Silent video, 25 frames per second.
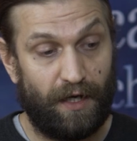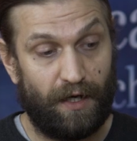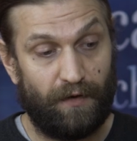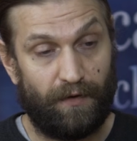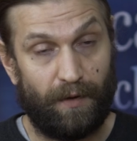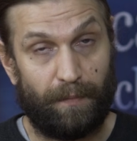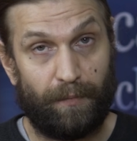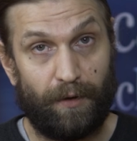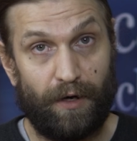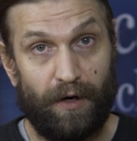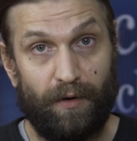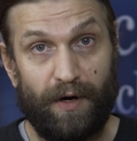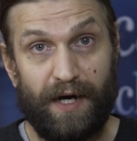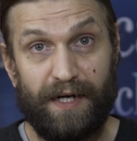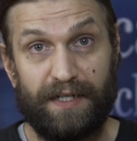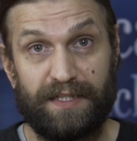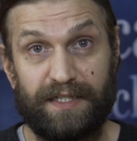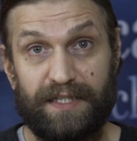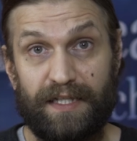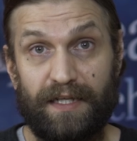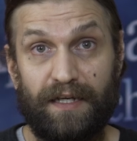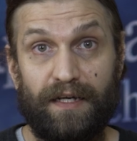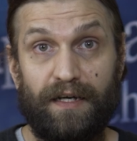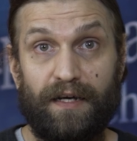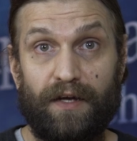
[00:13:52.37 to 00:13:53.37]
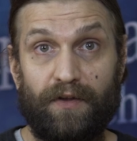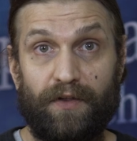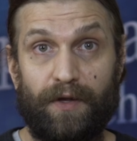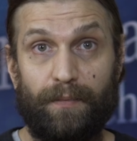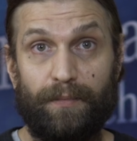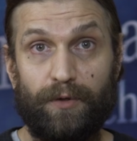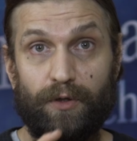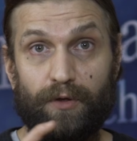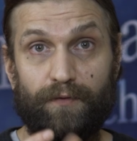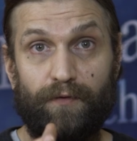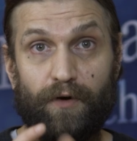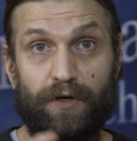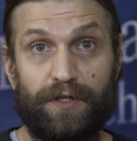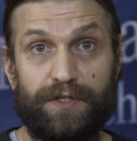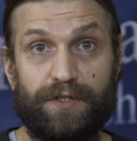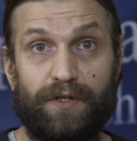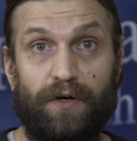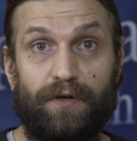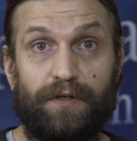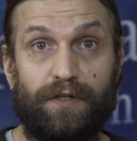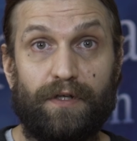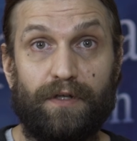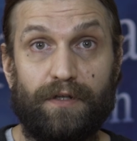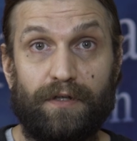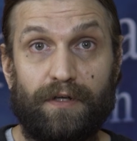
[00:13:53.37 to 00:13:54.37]
The Pro X, the Blue Voice
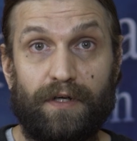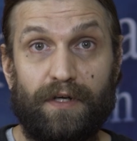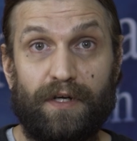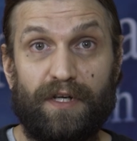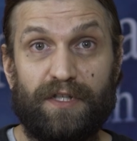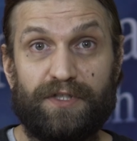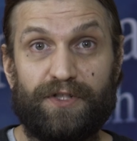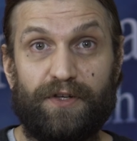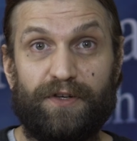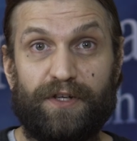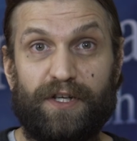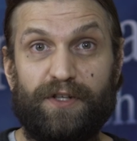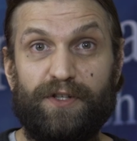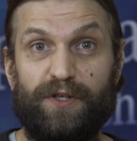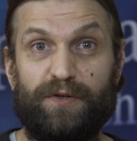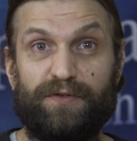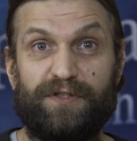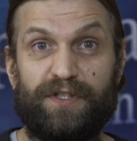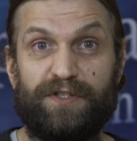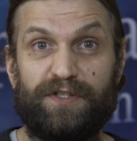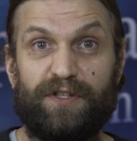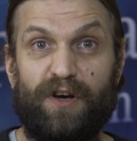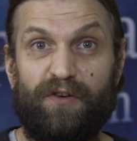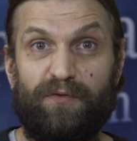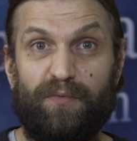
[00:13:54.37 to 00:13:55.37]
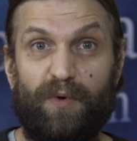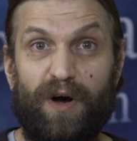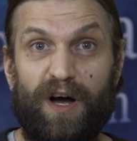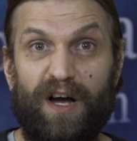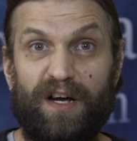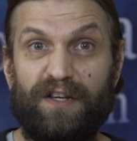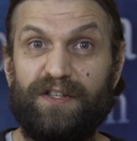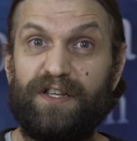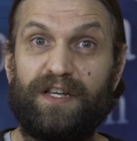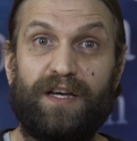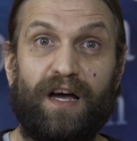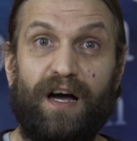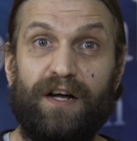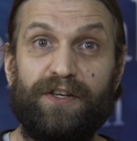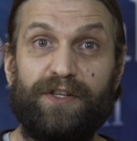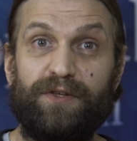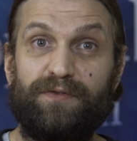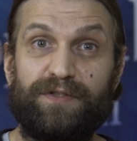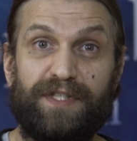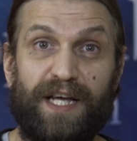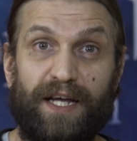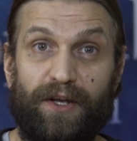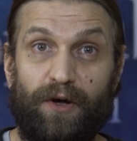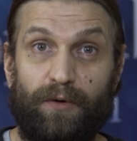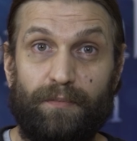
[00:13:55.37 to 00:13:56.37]
dongle, so you can use the software. You can't
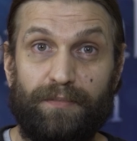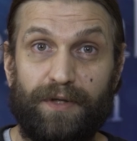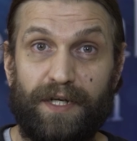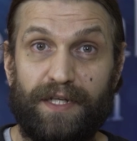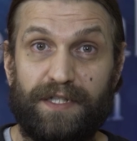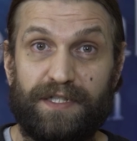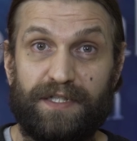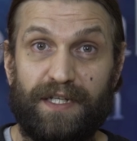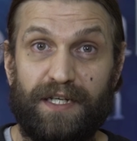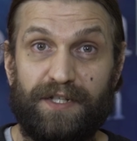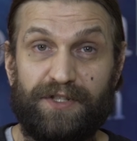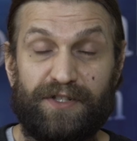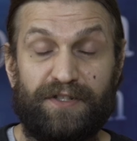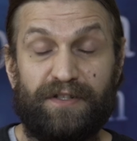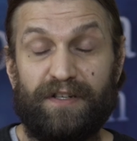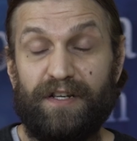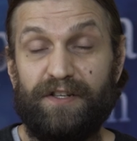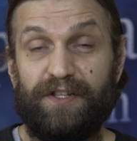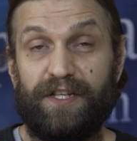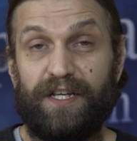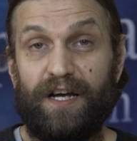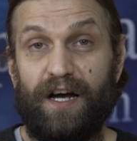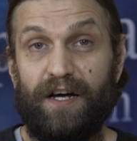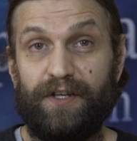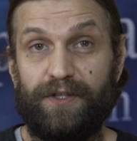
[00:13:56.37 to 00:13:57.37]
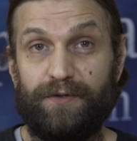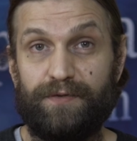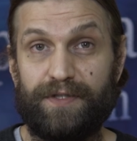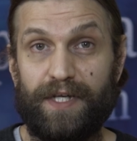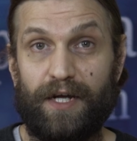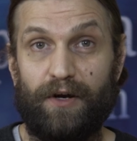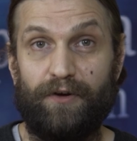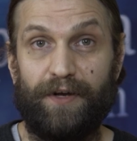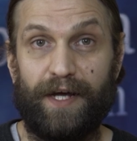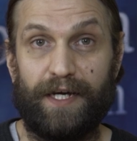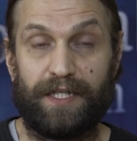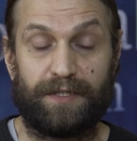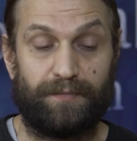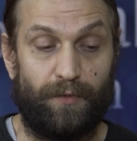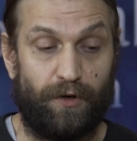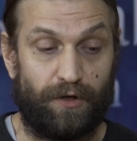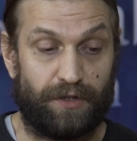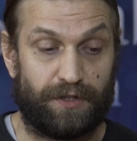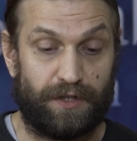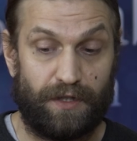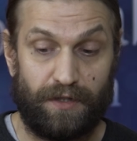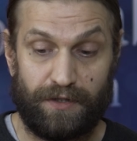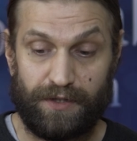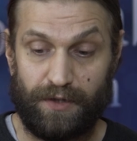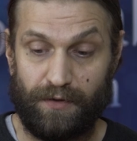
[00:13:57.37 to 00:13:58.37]
use that on PlayStation and you can't use that on
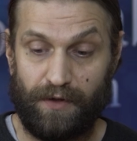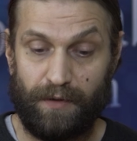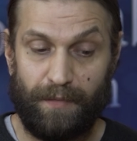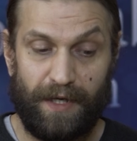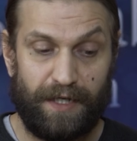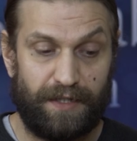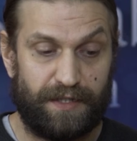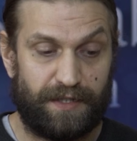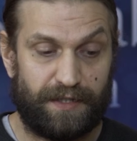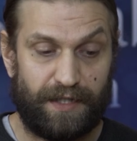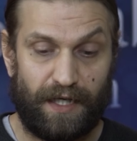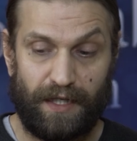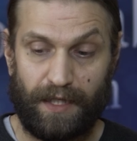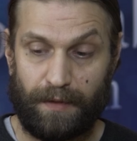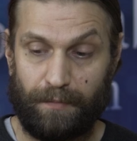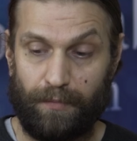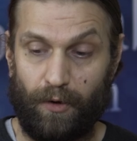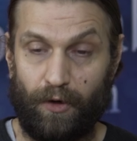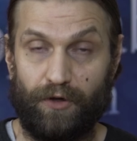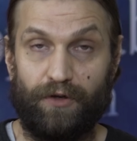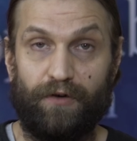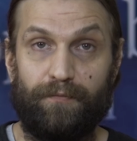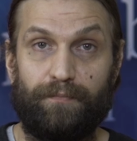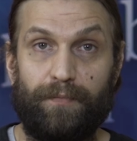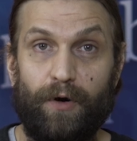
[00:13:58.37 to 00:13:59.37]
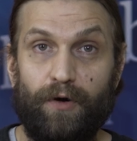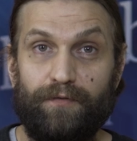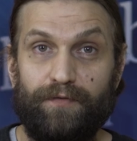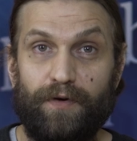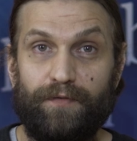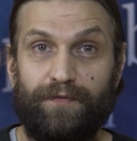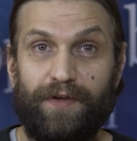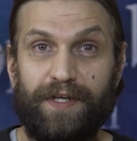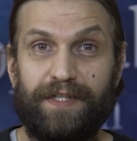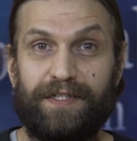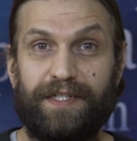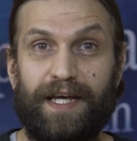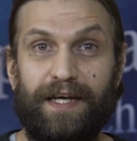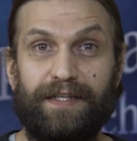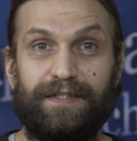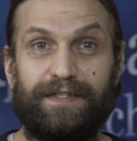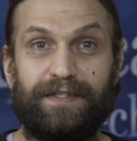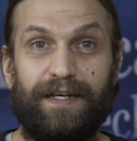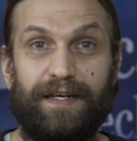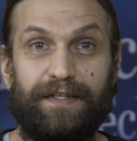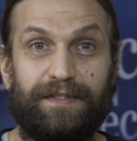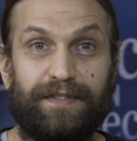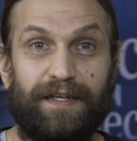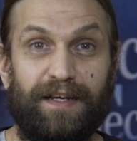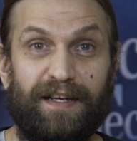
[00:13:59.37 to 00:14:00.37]
Xbox. So the main selling point of both of these
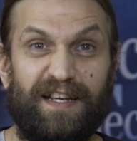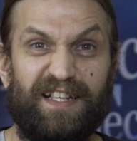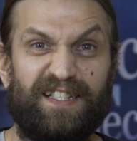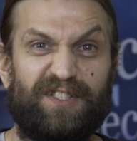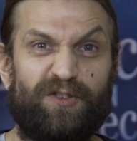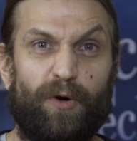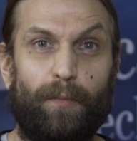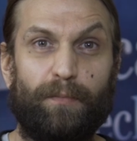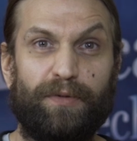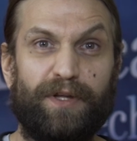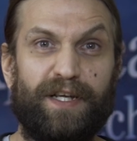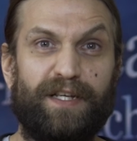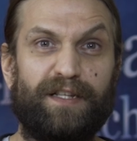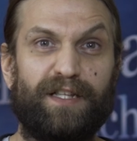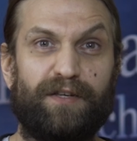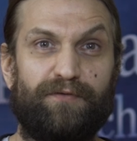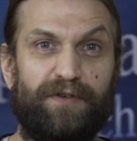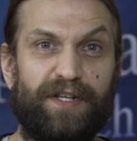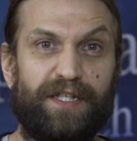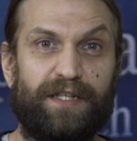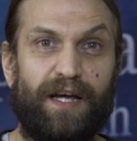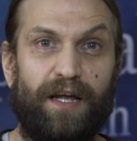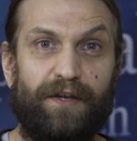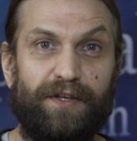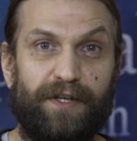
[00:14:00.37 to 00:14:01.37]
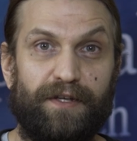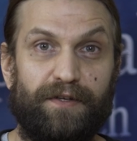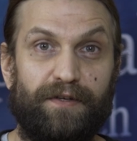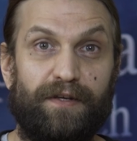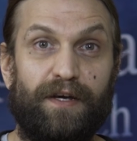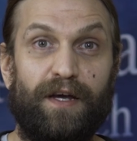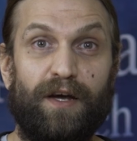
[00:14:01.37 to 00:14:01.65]
headsets is completely redundant